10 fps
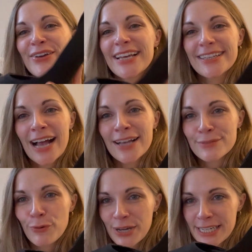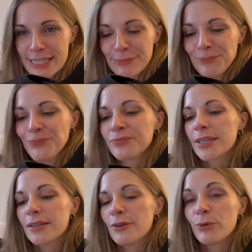it has a point,
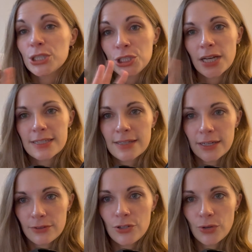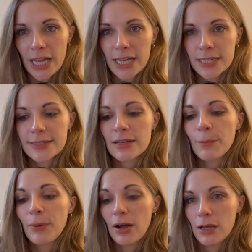which does lengthen your legs,
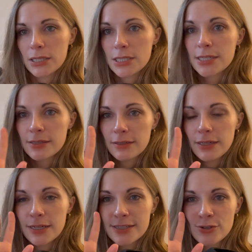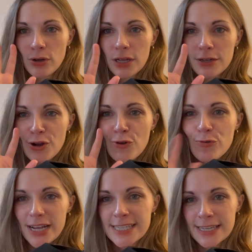but it is not an
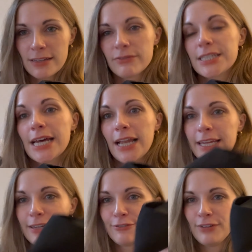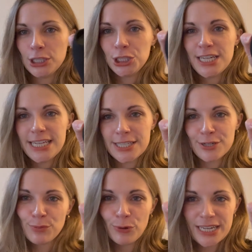aggressive Italian
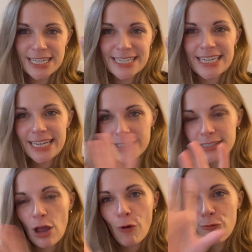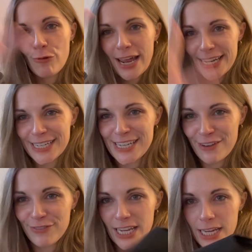fashionista point. It's
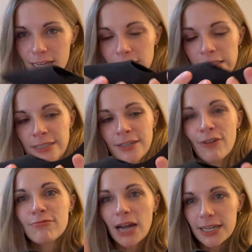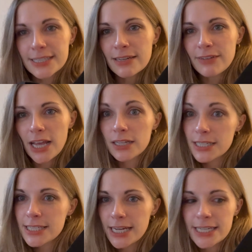relatively
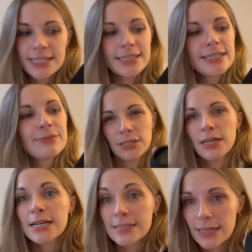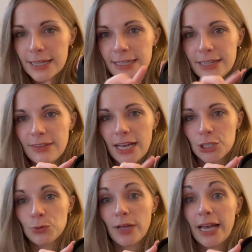understated. Secondly, the
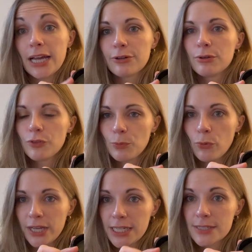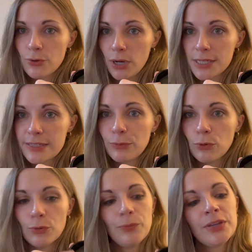actual area of the point is quite
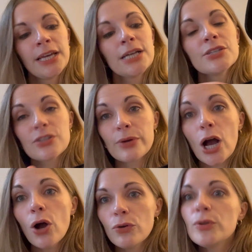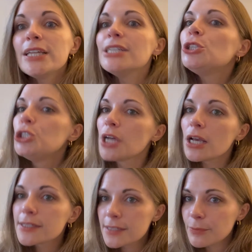small. So it only
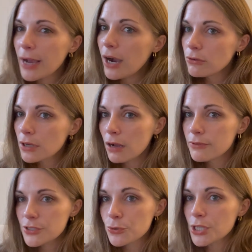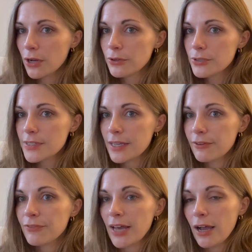just about covers your toes,
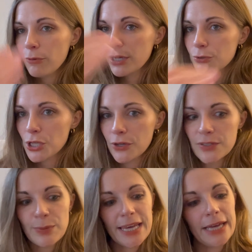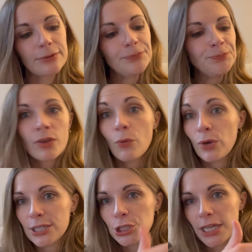if that, where your toes begin,
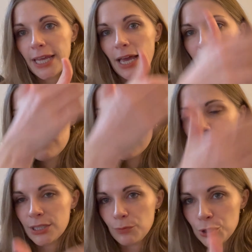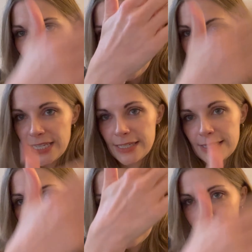which again, it
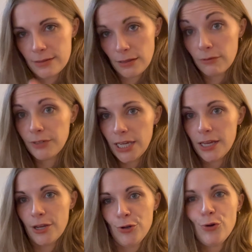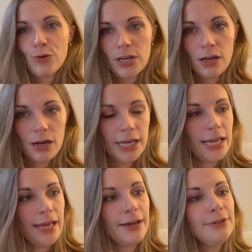produces this lovely long
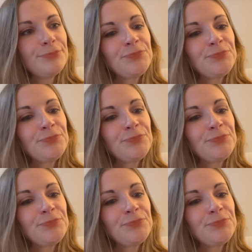line here.